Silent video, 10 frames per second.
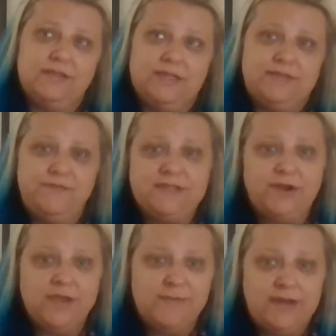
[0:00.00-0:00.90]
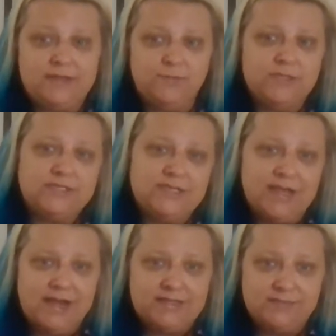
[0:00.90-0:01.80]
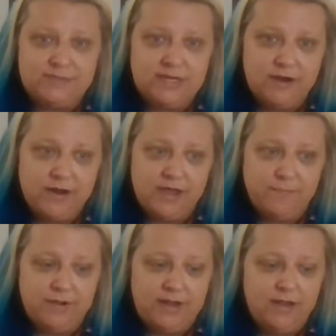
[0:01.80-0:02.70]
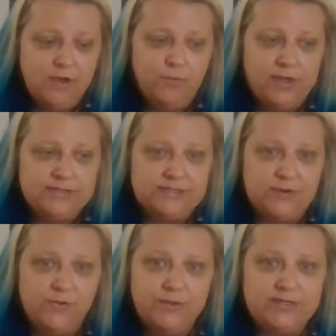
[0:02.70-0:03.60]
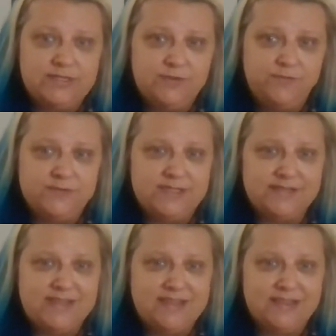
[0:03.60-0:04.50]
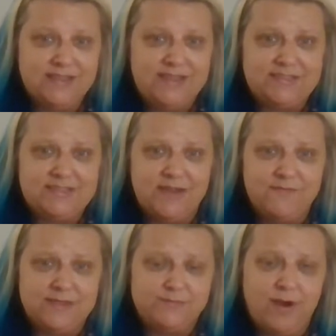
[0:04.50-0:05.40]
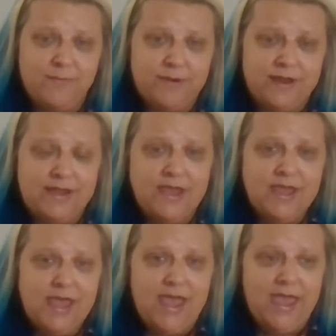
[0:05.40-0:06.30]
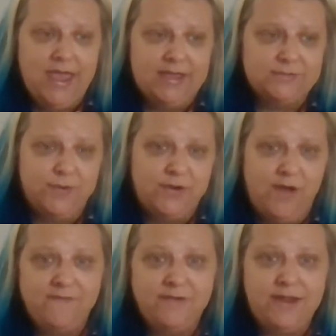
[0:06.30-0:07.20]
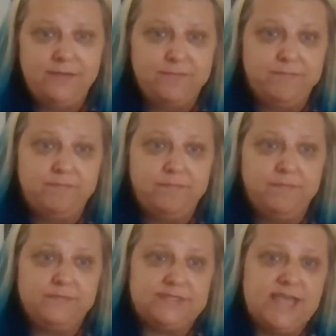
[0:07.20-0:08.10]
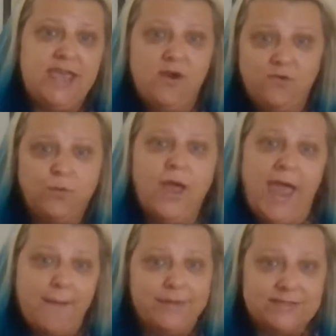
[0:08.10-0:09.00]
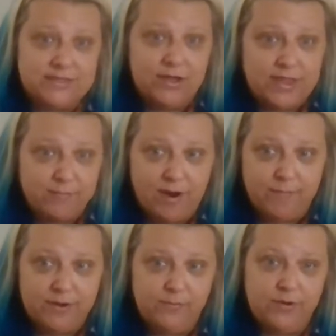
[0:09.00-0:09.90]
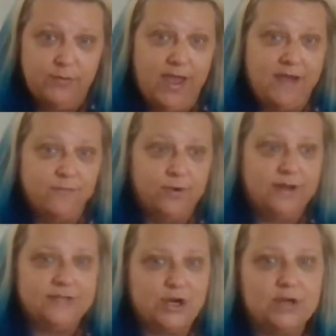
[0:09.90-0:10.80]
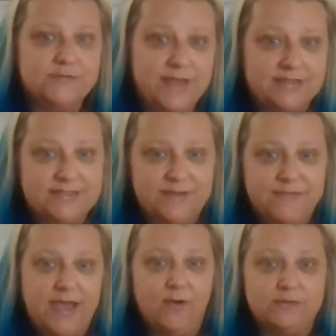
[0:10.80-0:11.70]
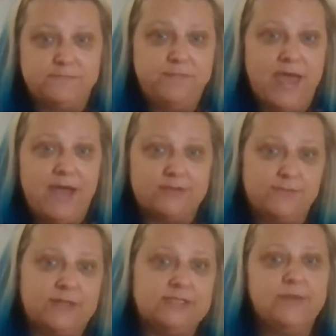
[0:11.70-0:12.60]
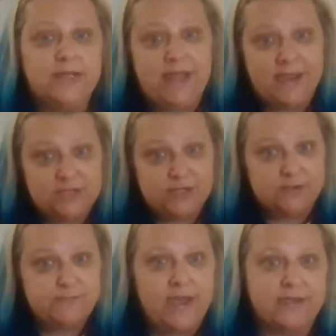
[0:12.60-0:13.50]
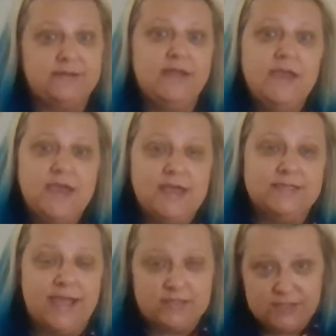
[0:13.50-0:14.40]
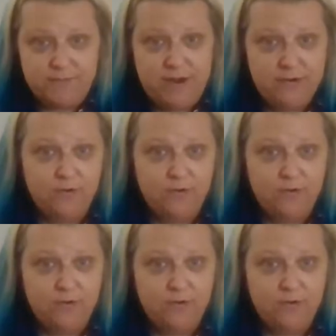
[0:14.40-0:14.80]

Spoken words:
defense argument is, we're just a tiny subsidiary company. We exist only to facilitate the lease of this property, and we don't have any say over what happens on that property. We're not in charge of that stuff. That responsibility actually is actually the parent